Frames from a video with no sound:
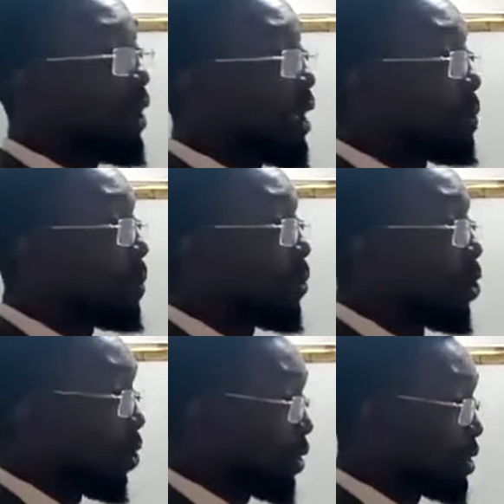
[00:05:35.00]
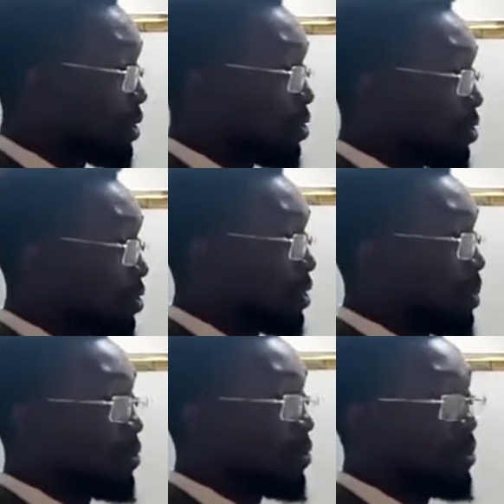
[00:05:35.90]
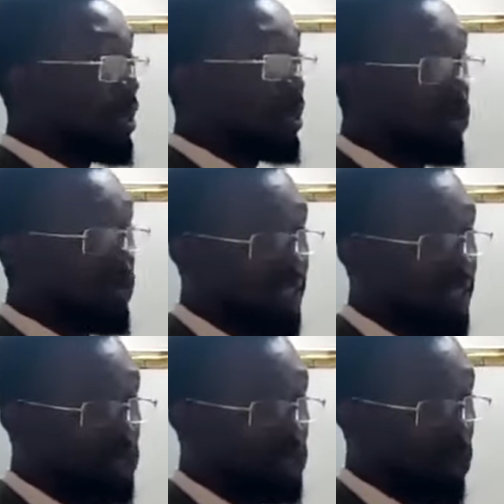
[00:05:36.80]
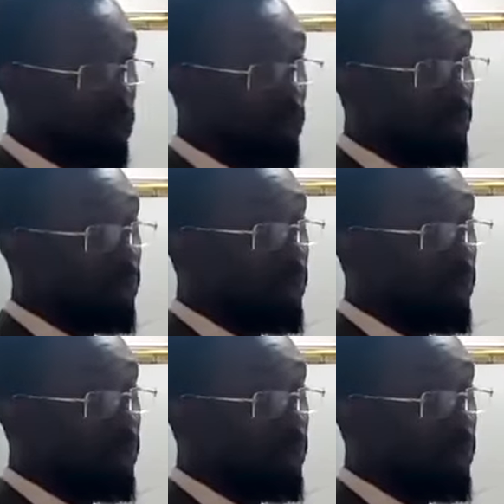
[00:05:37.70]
were employed or the amount of people that lost their job.